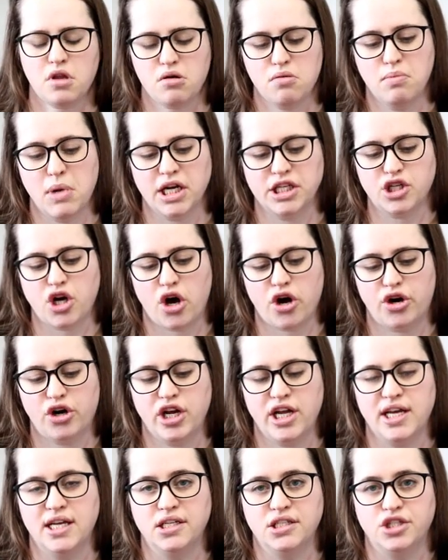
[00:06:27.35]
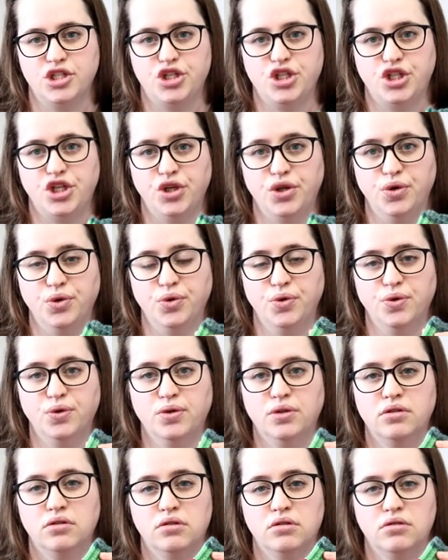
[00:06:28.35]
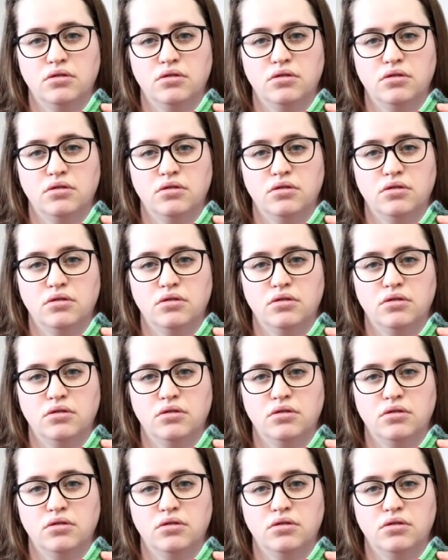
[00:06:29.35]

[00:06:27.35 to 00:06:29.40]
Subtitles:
My daughter is 2,